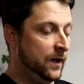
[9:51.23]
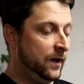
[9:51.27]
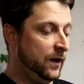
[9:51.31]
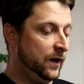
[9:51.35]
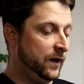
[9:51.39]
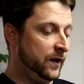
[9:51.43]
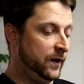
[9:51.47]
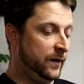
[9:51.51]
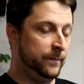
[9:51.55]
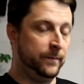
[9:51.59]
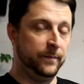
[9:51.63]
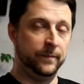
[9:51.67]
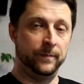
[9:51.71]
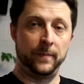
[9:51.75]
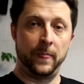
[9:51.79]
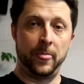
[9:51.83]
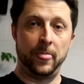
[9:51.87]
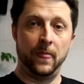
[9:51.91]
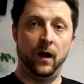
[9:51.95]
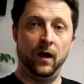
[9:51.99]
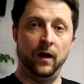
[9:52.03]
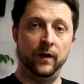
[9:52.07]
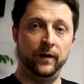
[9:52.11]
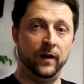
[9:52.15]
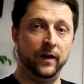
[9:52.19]

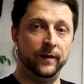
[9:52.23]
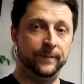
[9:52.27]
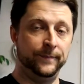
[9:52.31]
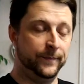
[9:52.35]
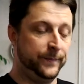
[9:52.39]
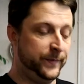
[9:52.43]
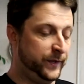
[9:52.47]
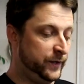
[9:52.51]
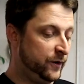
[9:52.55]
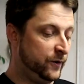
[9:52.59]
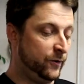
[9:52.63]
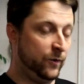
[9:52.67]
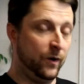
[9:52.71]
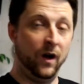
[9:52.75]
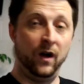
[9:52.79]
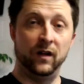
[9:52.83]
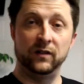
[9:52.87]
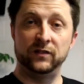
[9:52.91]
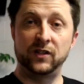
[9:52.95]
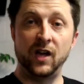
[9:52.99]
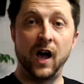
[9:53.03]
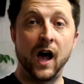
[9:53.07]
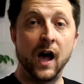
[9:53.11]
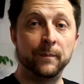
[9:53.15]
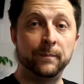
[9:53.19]
You know,
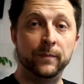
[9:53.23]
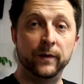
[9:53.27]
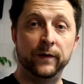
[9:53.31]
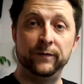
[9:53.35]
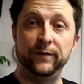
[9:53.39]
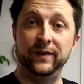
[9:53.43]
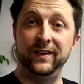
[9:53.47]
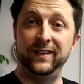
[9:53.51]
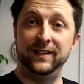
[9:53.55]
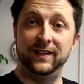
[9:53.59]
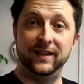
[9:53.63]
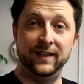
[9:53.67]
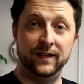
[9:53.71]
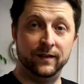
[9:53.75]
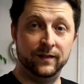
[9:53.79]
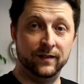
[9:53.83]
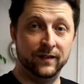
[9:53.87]
on top of it,